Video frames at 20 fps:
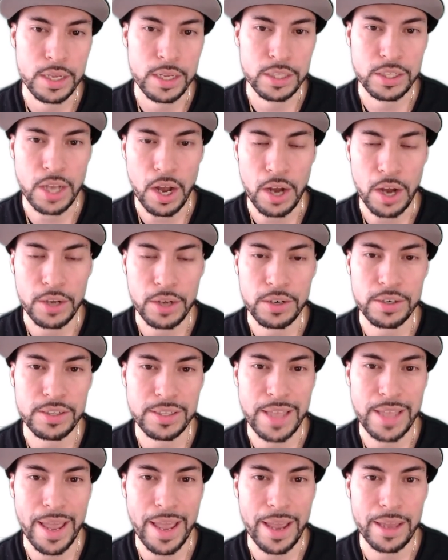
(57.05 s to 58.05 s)
to
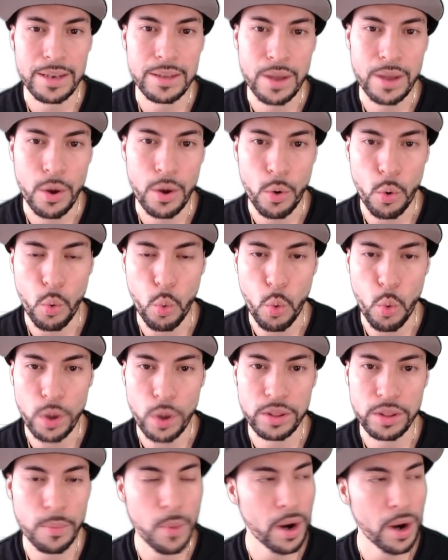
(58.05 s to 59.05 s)
understand
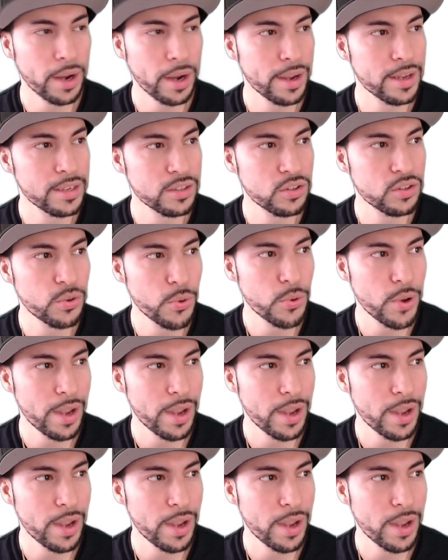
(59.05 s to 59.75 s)
what the market is doing